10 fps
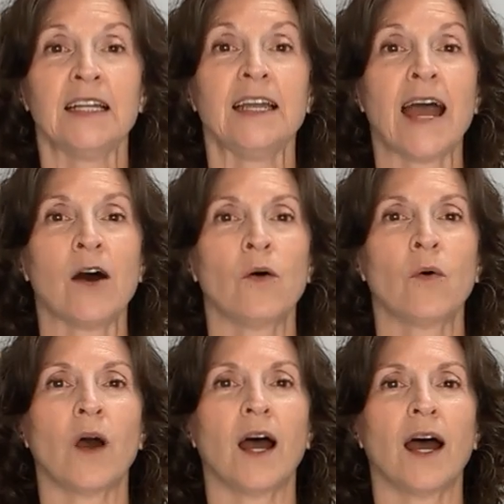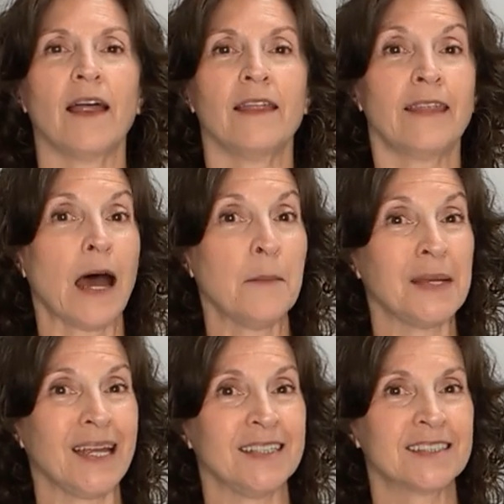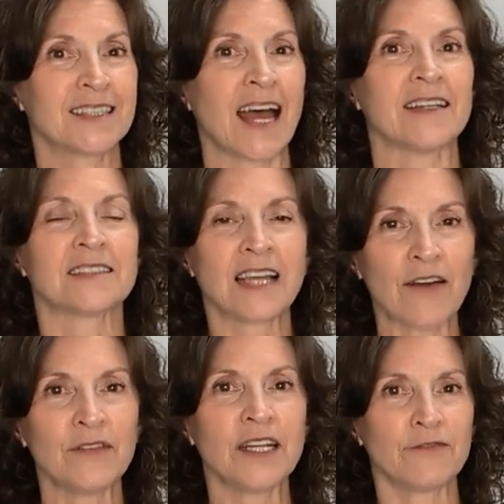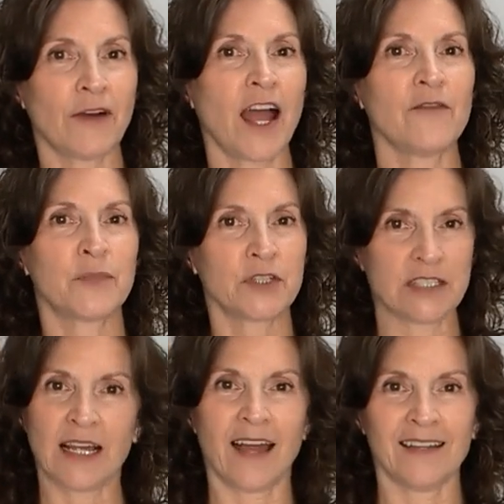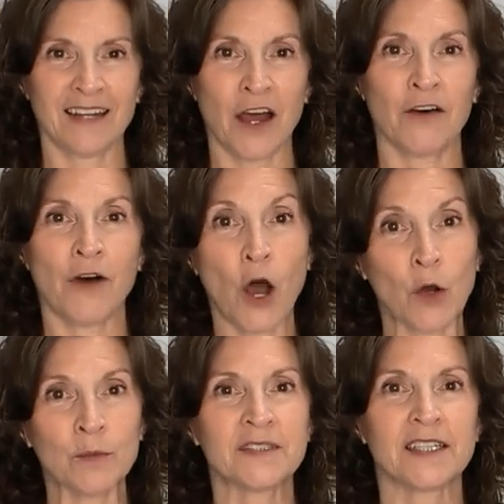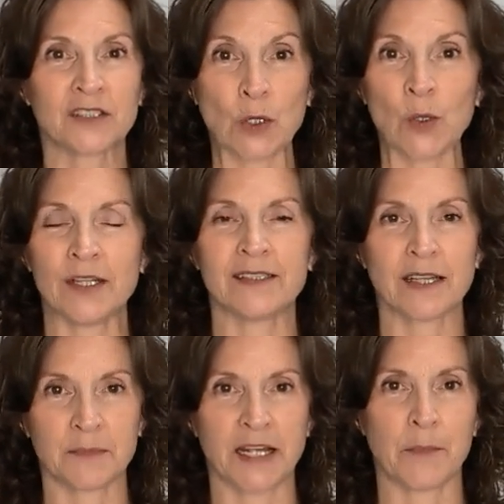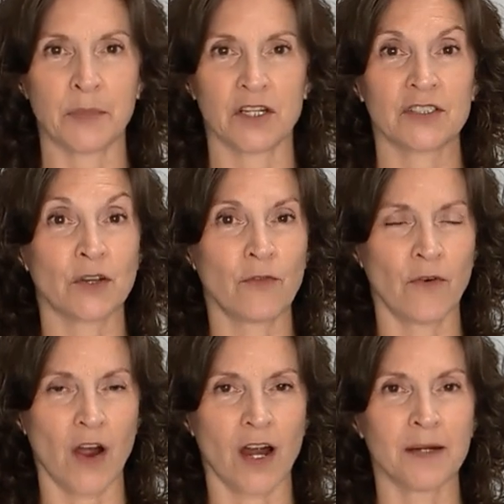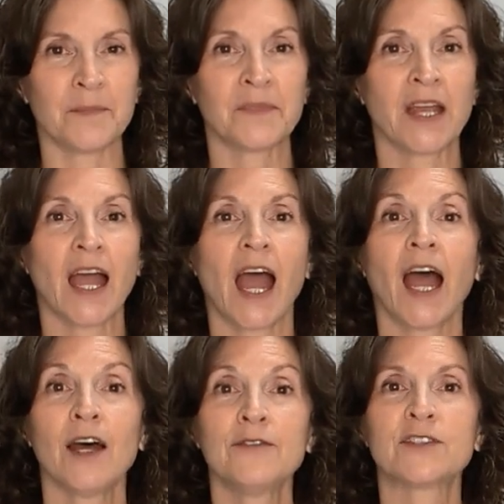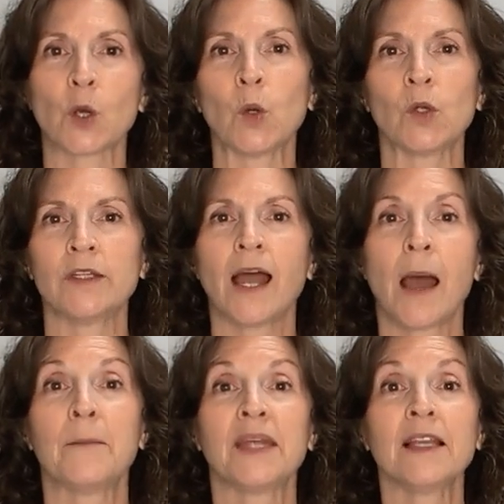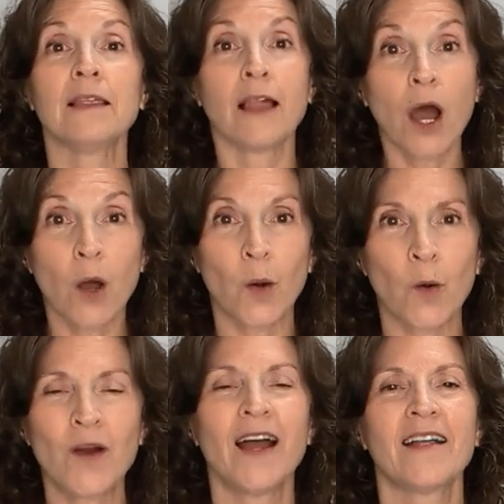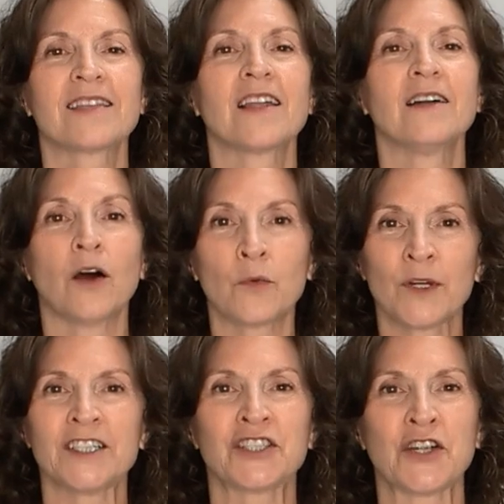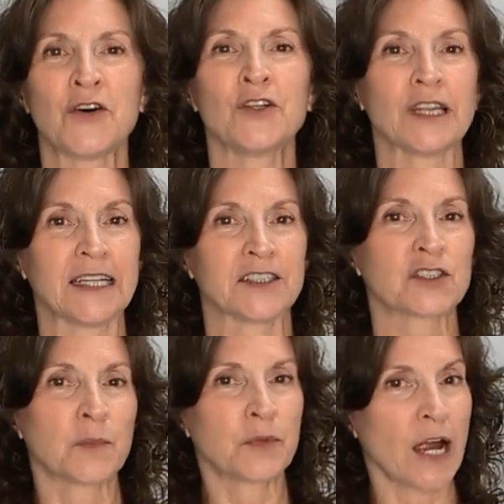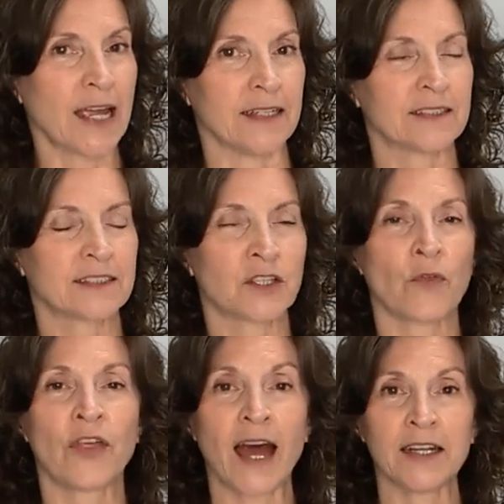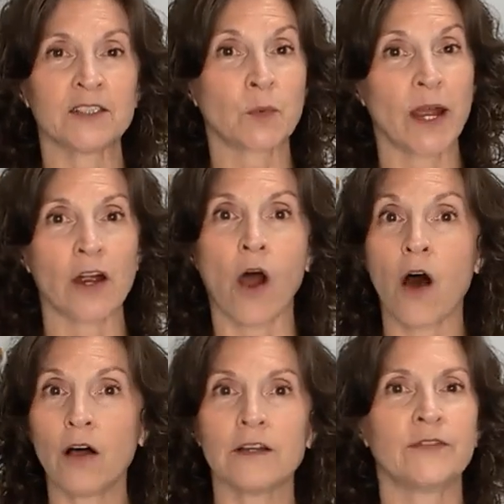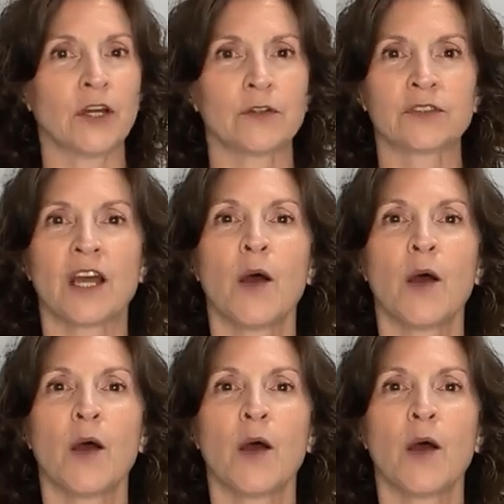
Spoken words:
Now that means that 75% of homes that sold in September so far have sold below the original list price. So that is where all of those